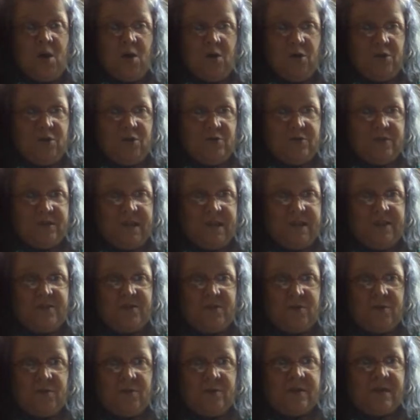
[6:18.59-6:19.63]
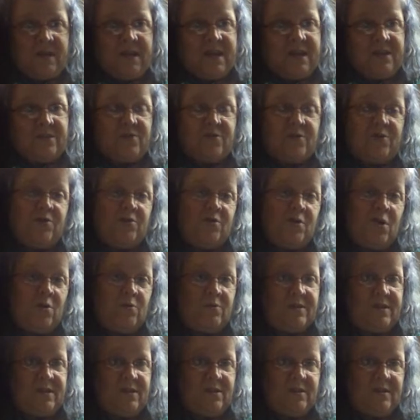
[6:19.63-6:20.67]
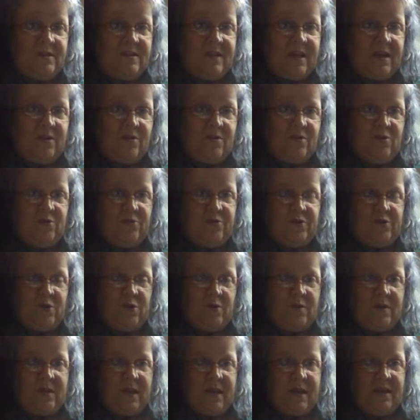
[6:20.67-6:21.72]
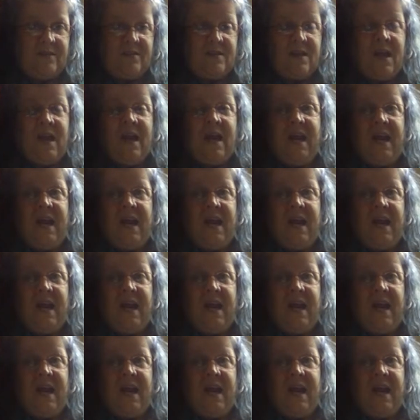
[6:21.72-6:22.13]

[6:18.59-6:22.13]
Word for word: or you say certain things, or you don't see, say or do certain things.